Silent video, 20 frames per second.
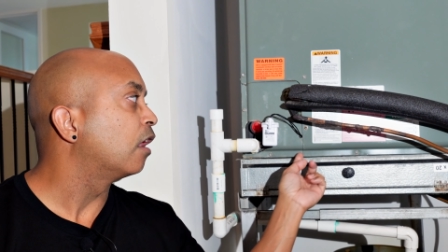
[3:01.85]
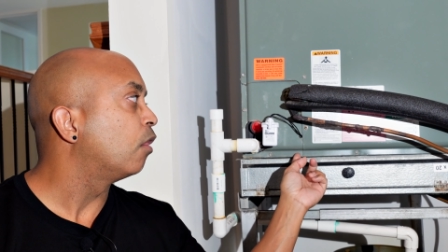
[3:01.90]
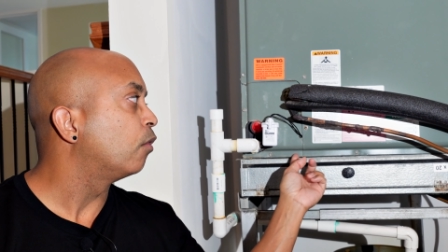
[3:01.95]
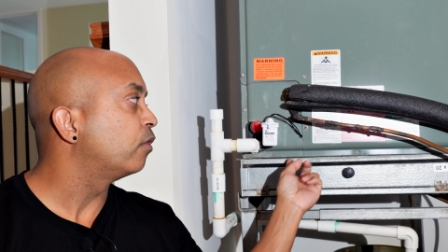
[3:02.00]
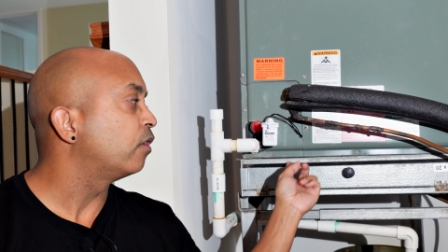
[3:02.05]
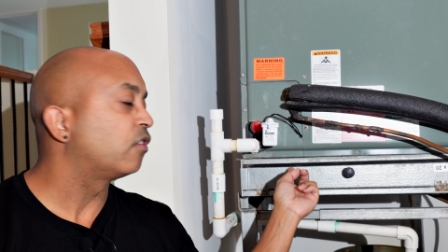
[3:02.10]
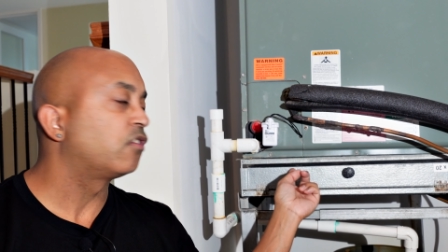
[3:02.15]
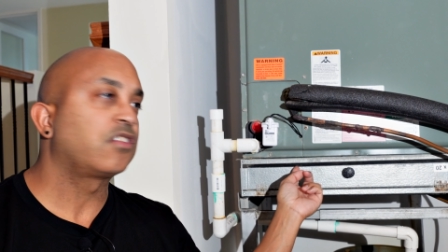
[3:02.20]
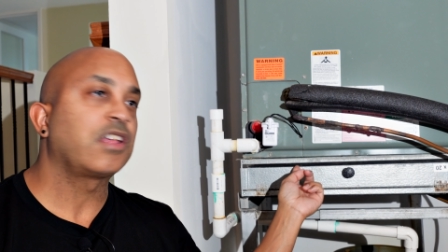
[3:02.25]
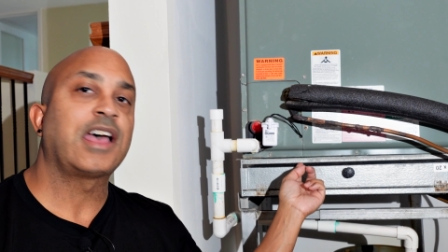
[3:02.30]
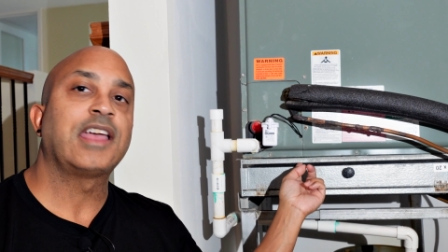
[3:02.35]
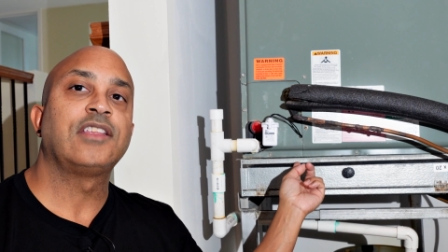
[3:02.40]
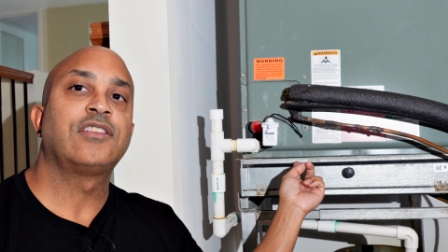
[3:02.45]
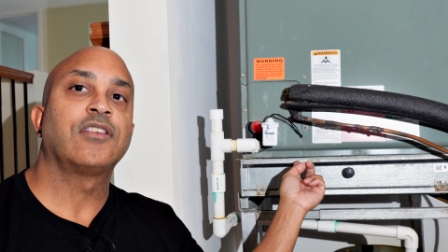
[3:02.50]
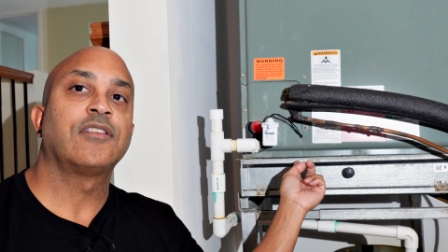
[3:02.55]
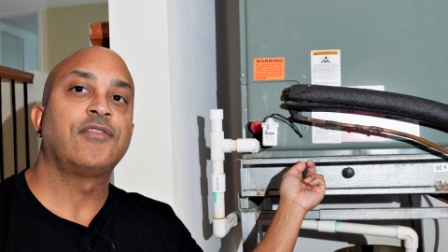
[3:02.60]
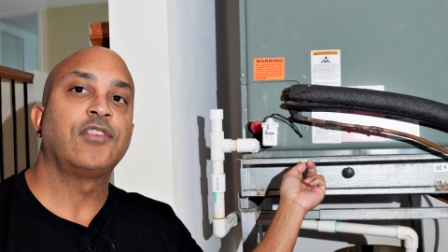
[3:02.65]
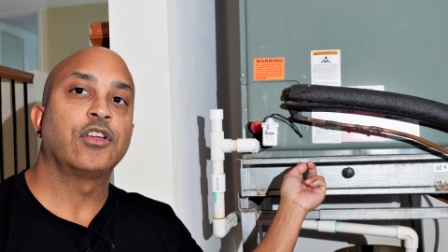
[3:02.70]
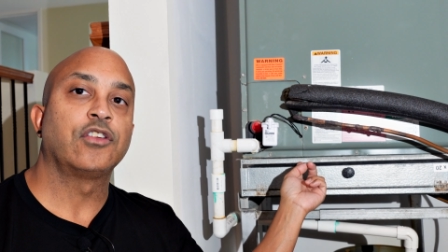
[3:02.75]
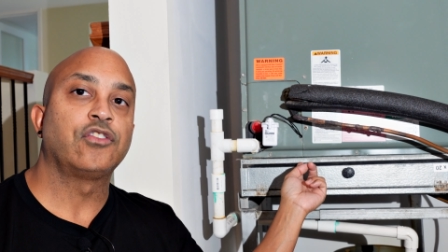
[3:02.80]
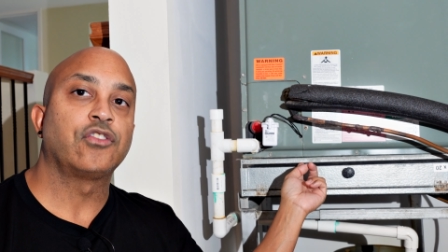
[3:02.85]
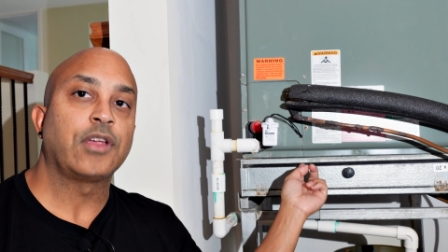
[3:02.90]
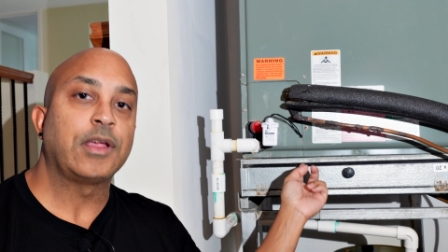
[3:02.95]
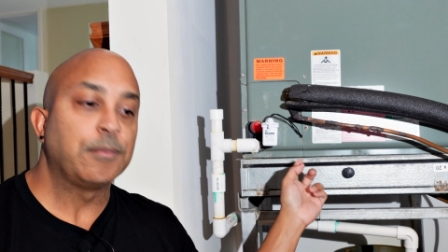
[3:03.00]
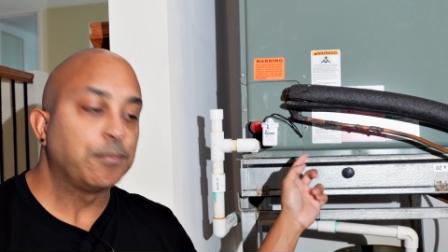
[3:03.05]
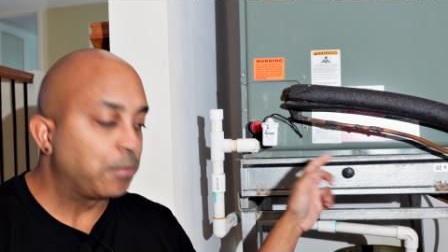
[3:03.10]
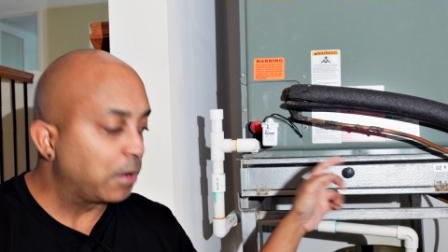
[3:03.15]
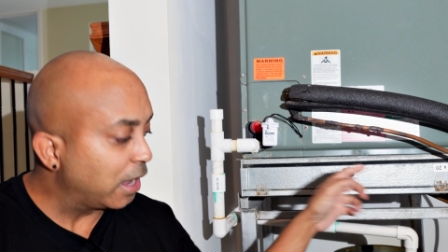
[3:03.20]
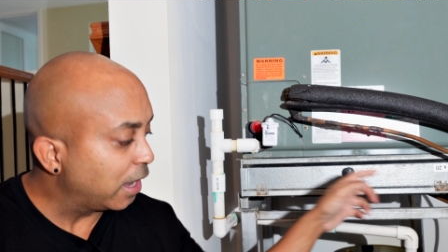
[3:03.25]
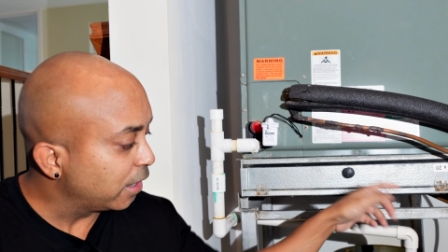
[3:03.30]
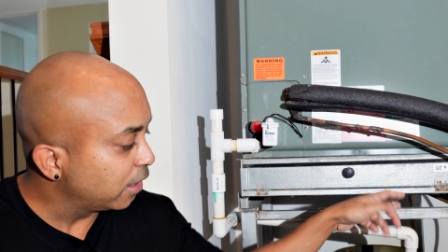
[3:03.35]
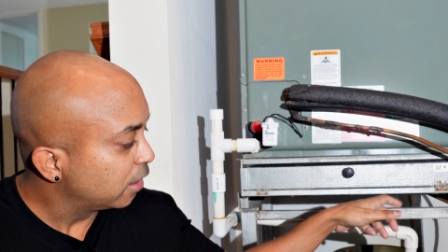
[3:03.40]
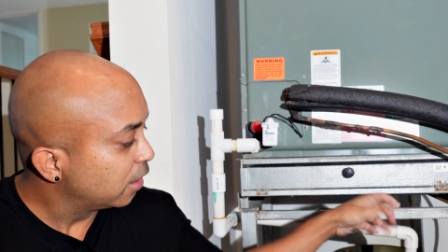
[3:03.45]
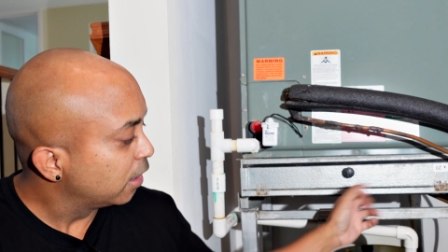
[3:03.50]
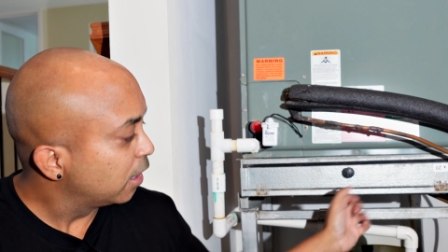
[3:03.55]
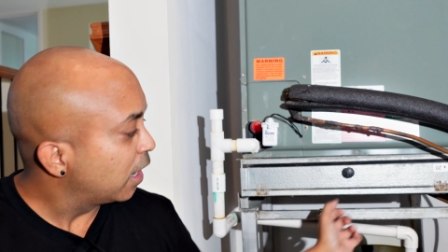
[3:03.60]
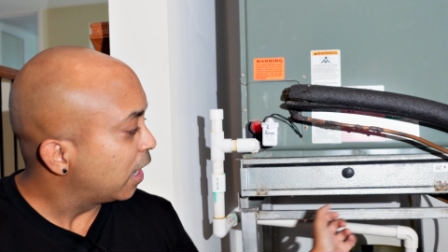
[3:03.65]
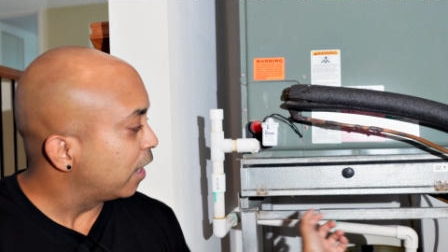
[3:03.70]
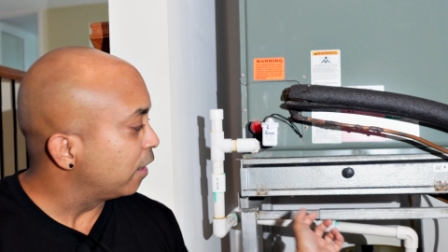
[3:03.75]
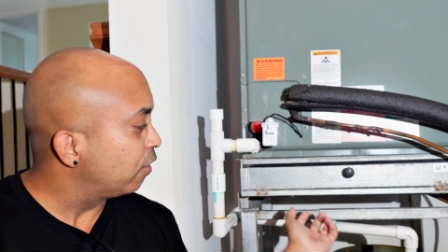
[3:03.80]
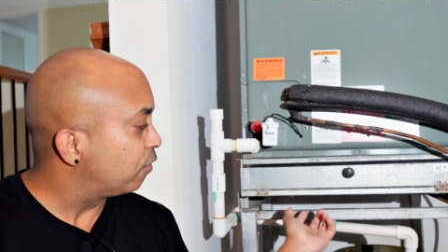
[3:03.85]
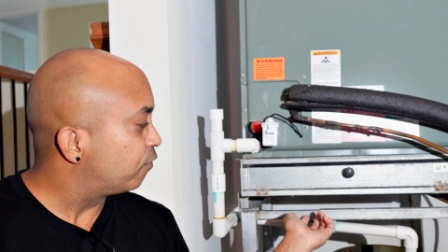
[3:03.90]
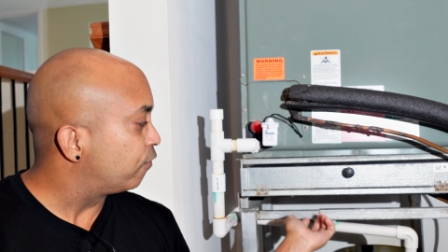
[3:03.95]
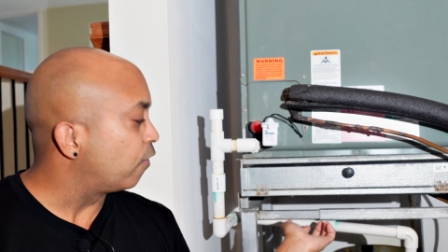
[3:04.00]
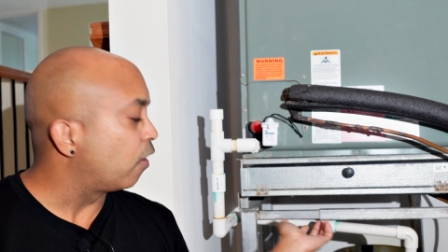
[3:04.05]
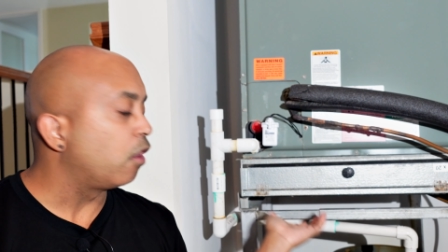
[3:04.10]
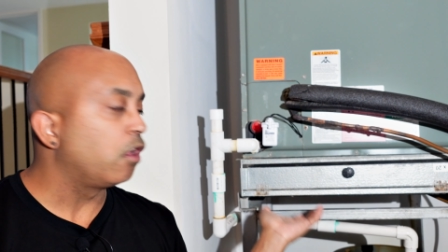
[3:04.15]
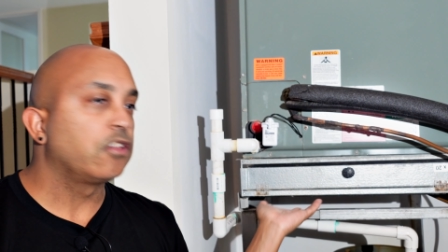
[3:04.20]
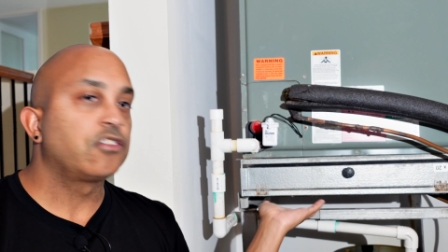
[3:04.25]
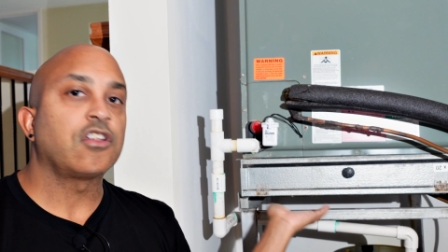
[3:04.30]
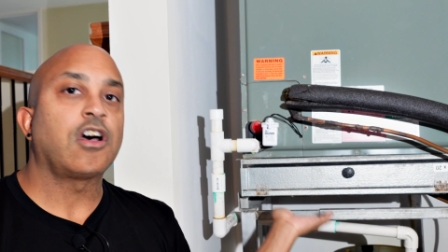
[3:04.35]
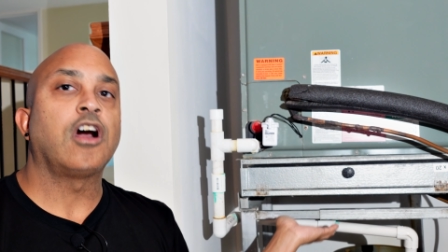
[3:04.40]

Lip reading: out the sides of your drain pan, and it falls